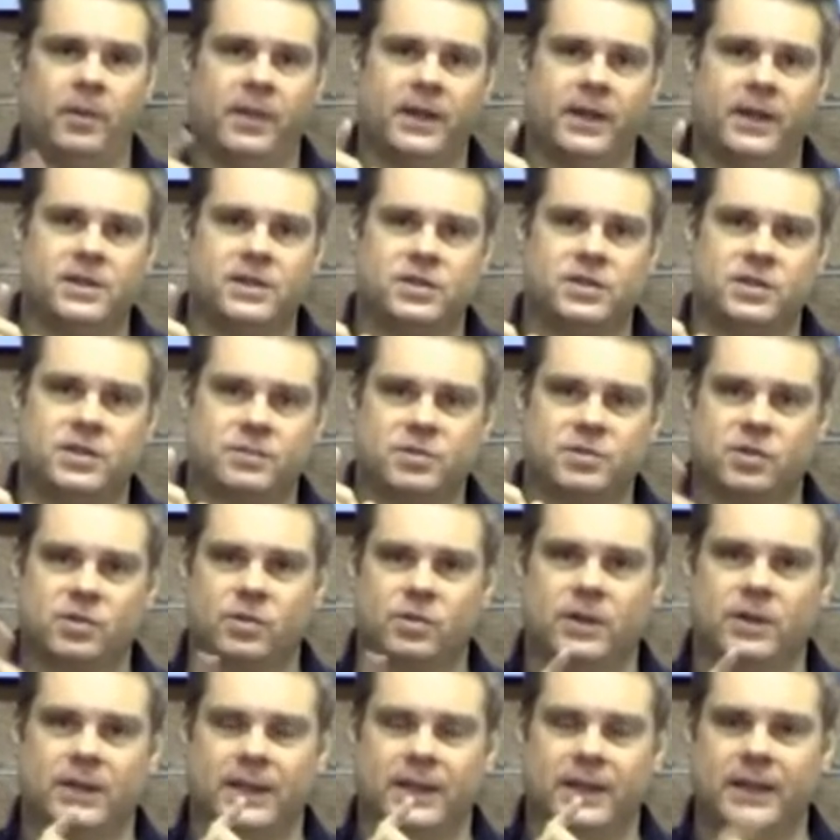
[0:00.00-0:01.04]
But then
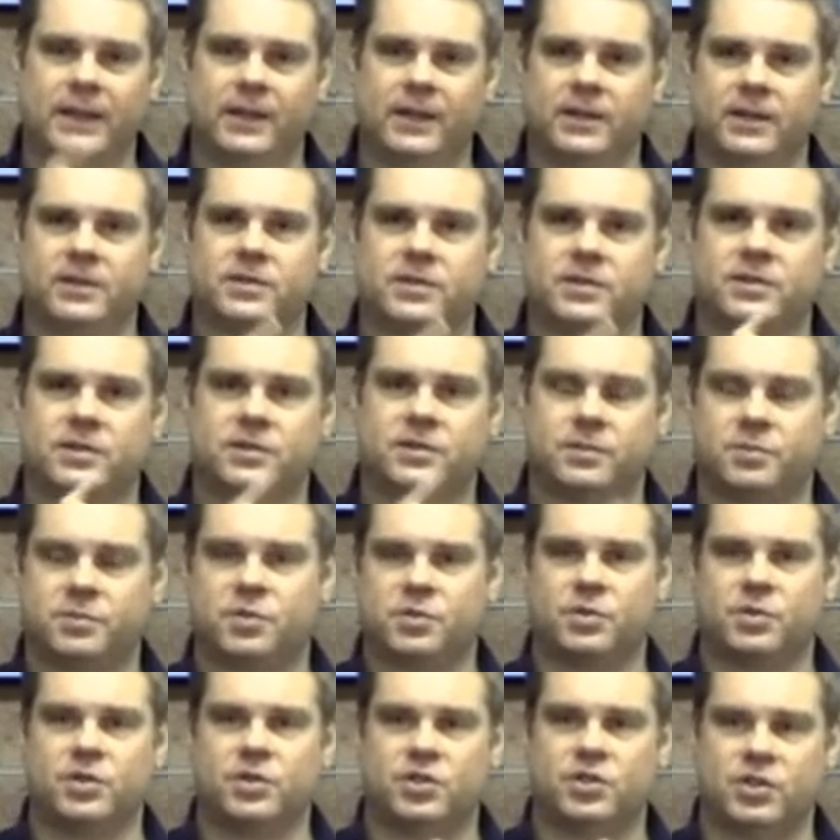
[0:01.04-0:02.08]
subsequent leaders,
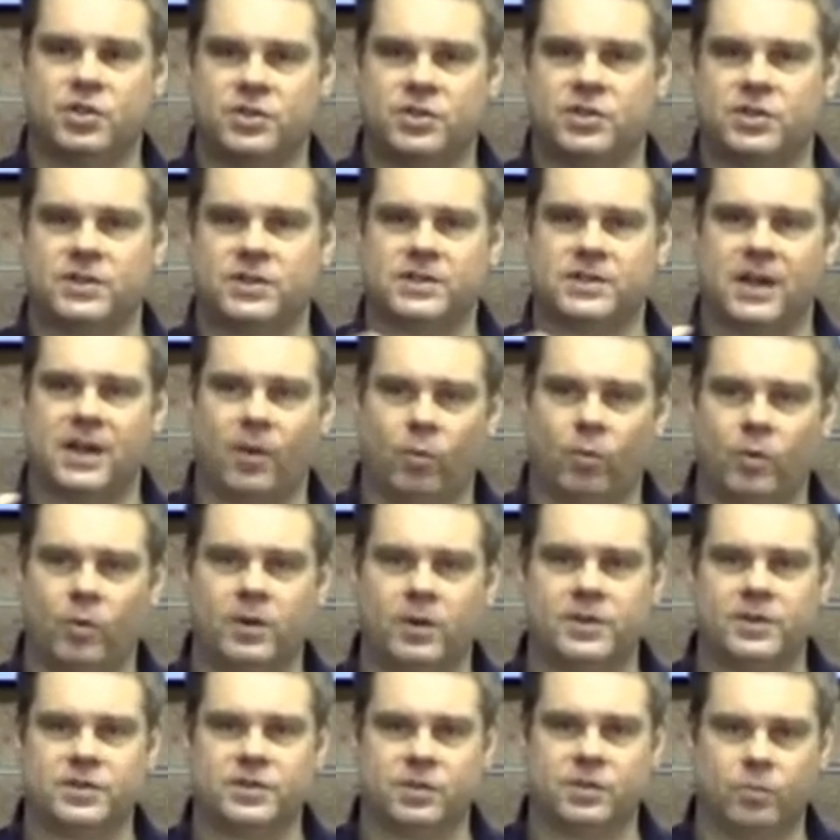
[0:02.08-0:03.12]
subsequent judges get
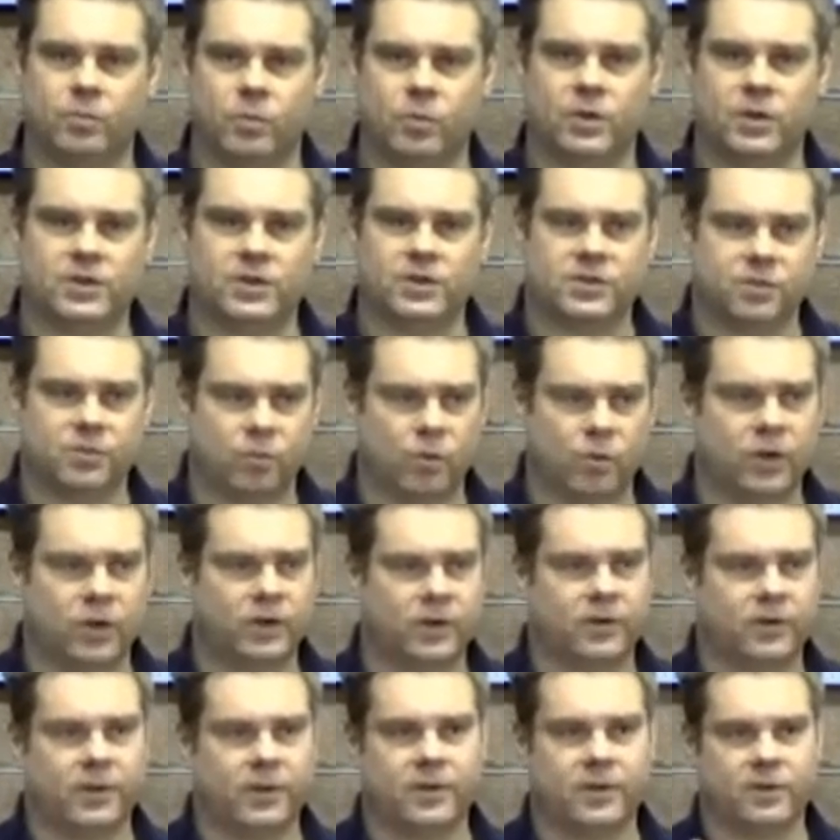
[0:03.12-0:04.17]
worse and worse and
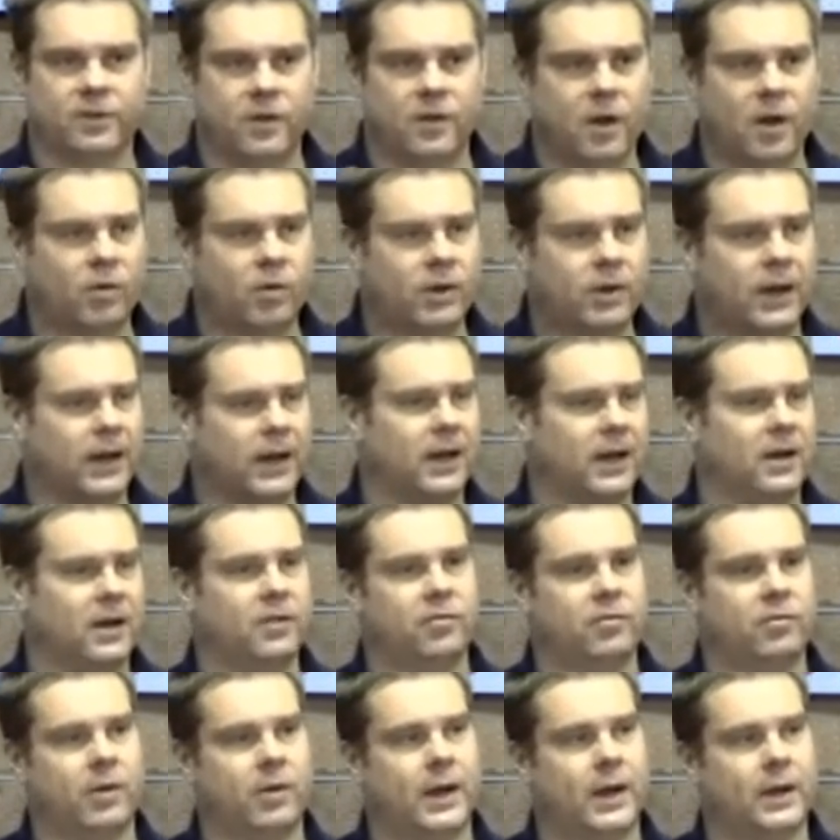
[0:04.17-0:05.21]
worse. There's no king in
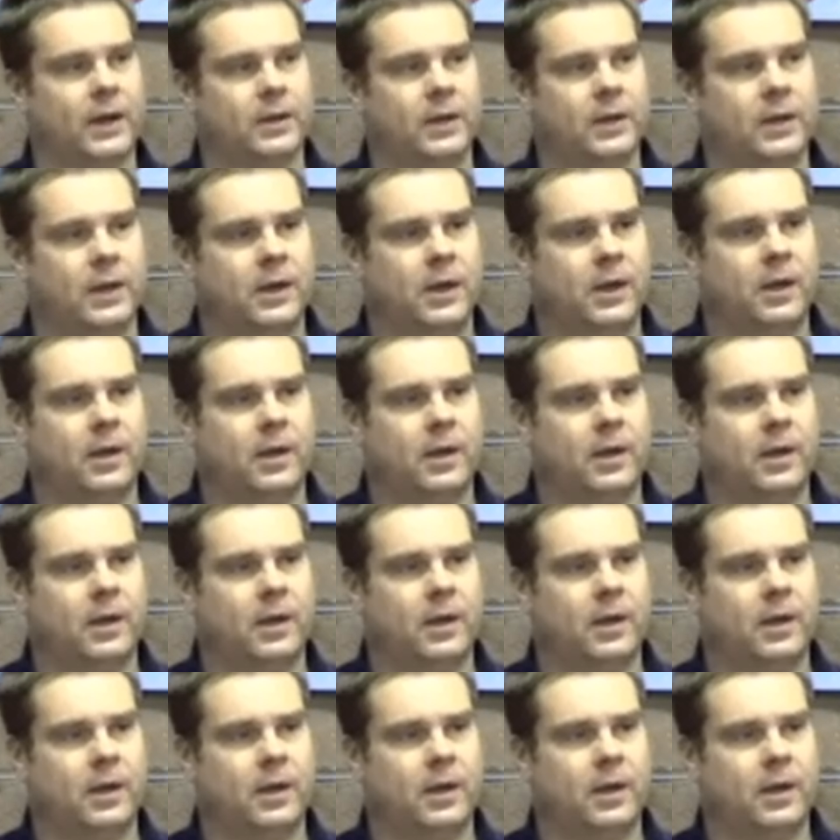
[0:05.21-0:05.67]
Israel.